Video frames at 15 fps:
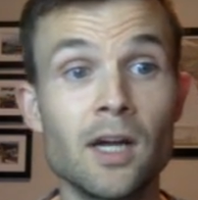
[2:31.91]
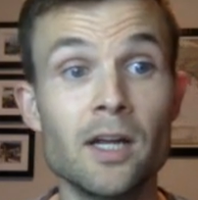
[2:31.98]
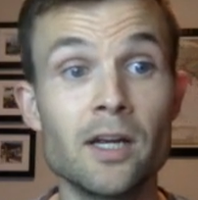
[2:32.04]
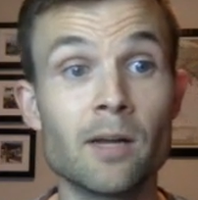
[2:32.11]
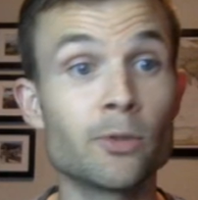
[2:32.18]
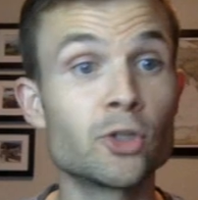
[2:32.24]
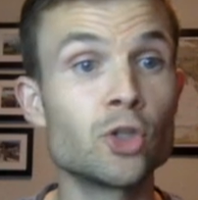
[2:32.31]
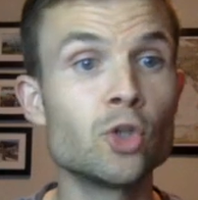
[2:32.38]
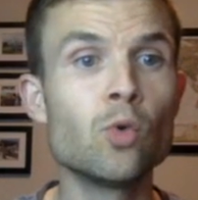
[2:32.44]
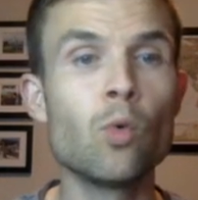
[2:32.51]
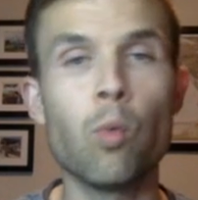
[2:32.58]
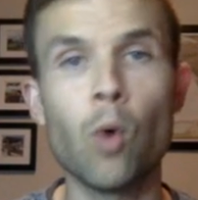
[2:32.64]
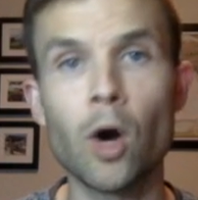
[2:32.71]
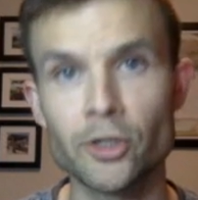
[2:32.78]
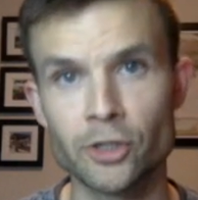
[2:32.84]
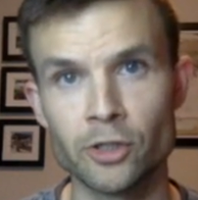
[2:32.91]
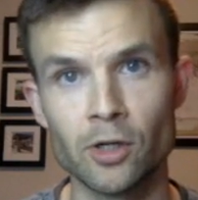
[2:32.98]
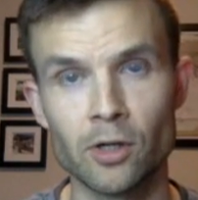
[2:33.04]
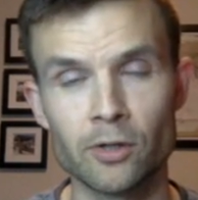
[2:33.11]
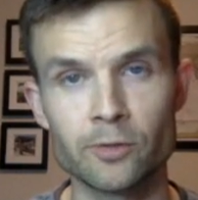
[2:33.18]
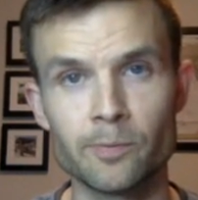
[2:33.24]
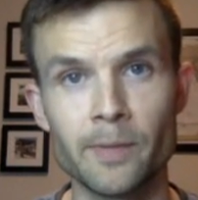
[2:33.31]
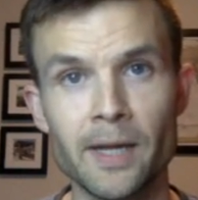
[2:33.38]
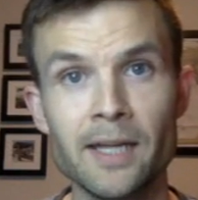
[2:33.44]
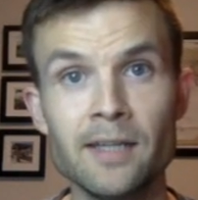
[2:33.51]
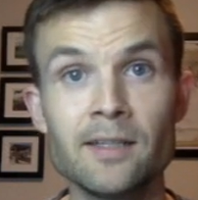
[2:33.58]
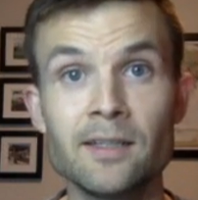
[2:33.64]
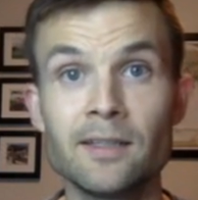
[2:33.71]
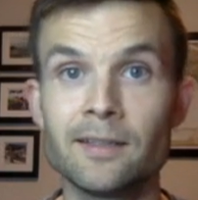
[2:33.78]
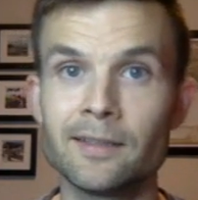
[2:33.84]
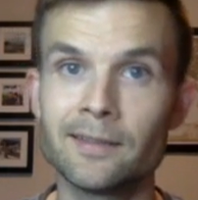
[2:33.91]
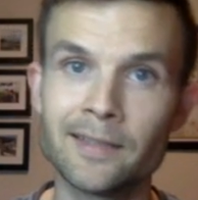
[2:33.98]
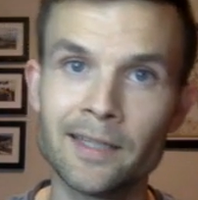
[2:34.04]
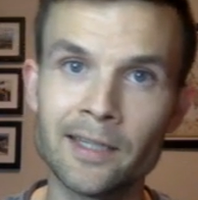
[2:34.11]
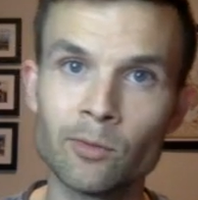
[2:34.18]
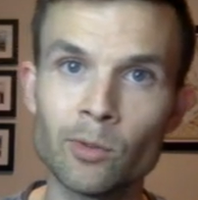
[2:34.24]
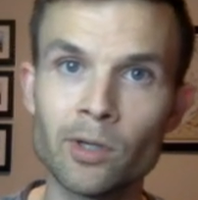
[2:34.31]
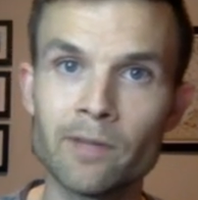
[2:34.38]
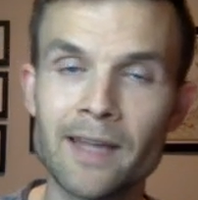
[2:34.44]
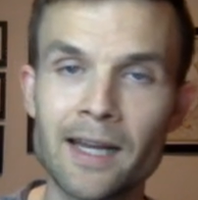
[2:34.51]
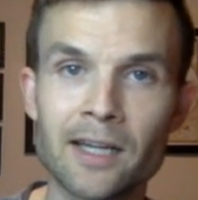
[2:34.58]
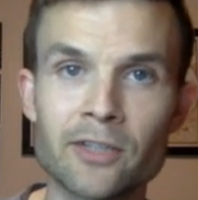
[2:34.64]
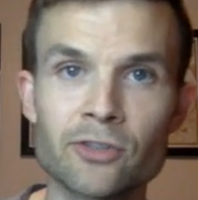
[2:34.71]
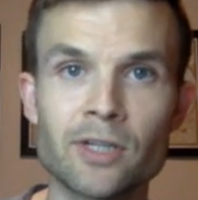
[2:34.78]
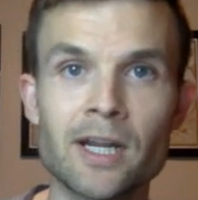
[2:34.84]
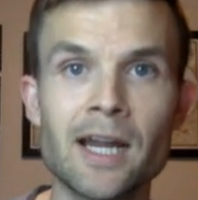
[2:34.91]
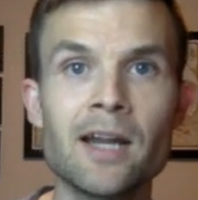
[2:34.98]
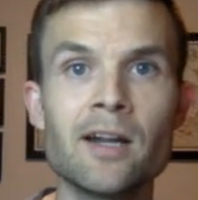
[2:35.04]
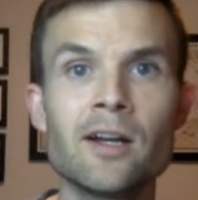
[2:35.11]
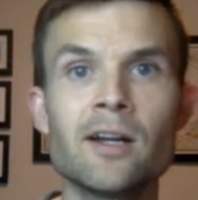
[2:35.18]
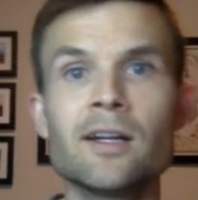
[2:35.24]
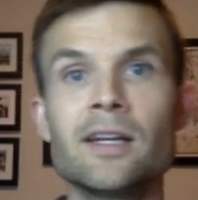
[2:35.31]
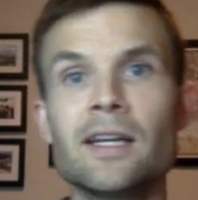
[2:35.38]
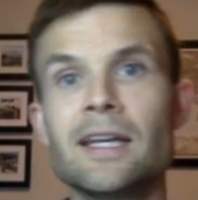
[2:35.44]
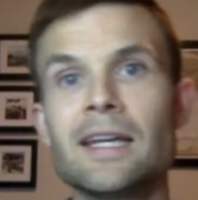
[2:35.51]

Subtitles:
Number two, wash your dog's bed. It's getting rid of that extra hair.